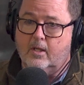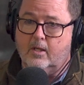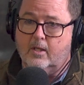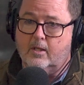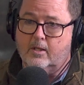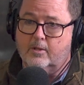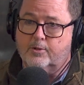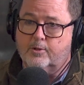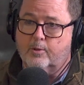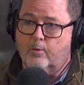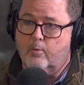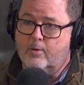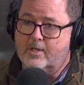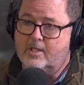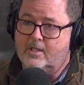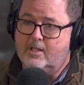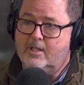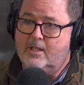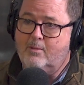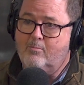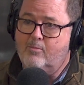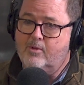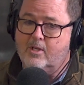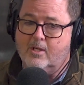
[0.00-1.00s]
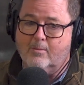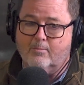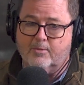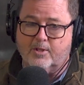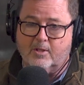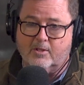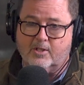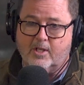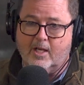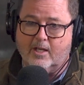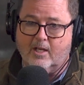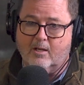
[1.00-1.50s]
Uh, to redeem them,
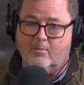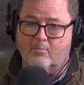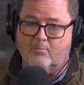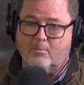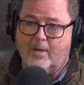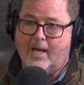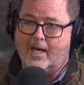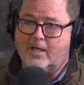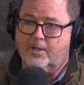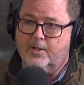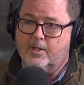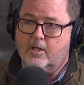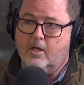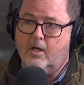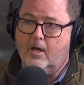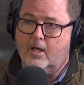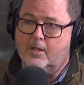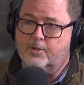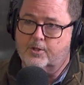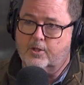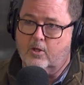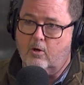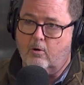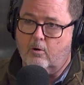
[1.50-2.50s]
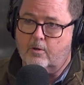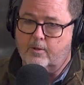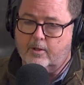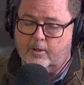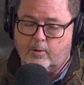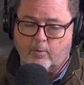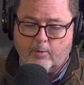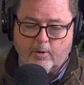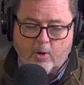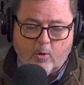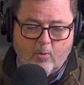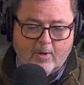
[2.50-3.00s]
to take them back to God's garden
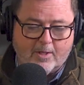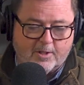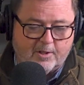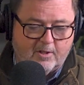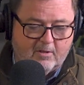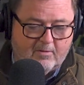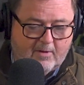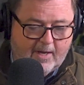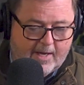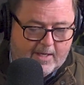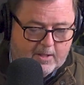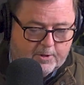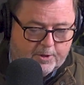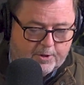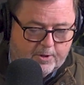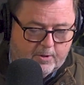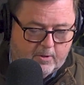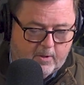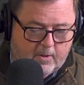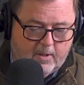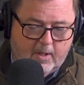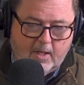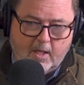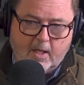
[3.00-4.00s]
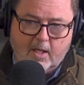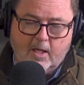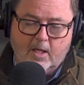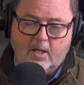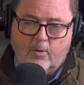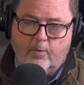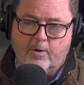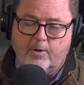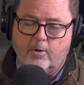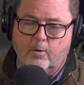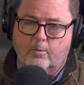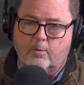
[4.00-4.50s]
at the request of Esther.
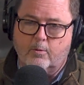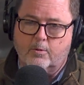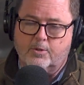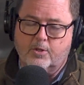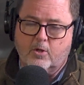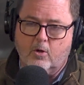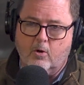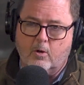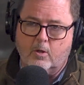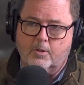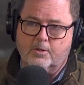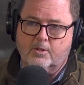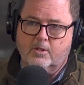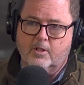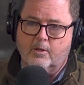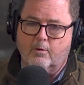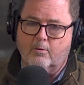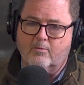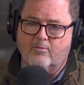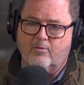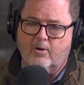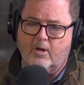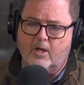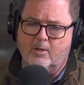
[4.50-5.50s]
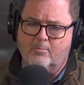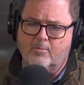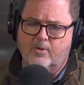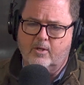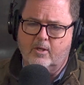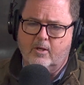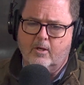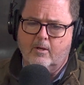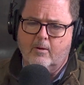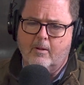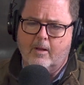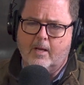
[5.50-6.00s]
We know there's costs that are involved
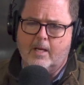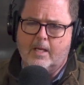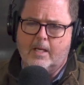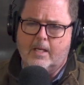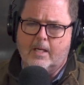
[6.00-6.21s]
there